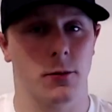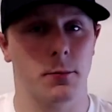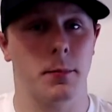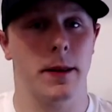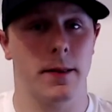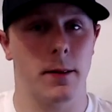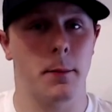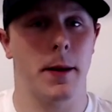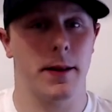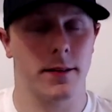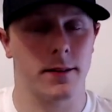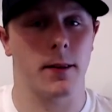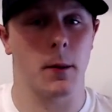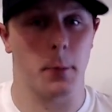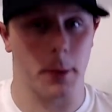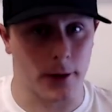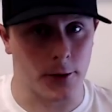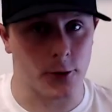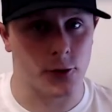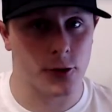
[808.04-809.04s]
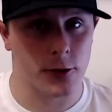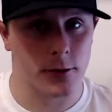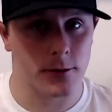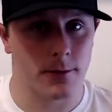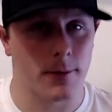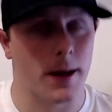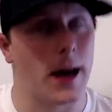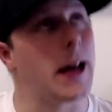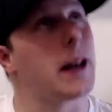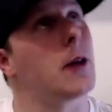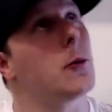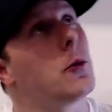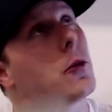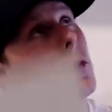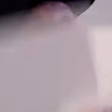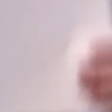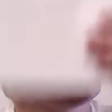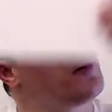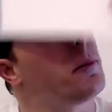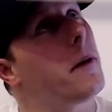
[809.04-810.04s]
be the best of the bunch. And it will
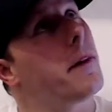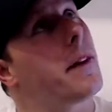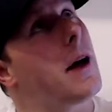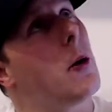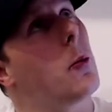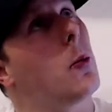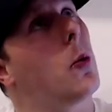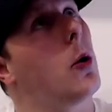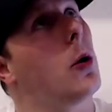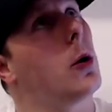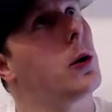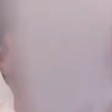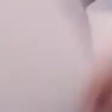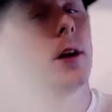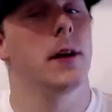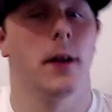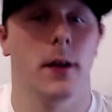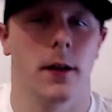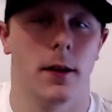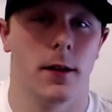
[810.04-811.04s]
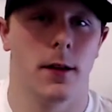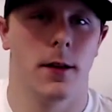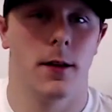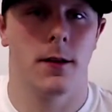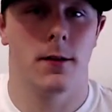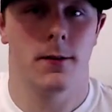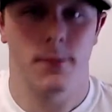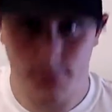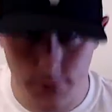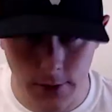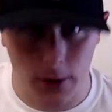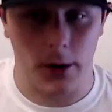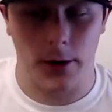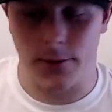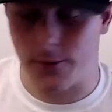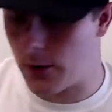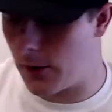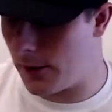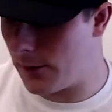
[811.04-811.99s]
go up on that wall very, very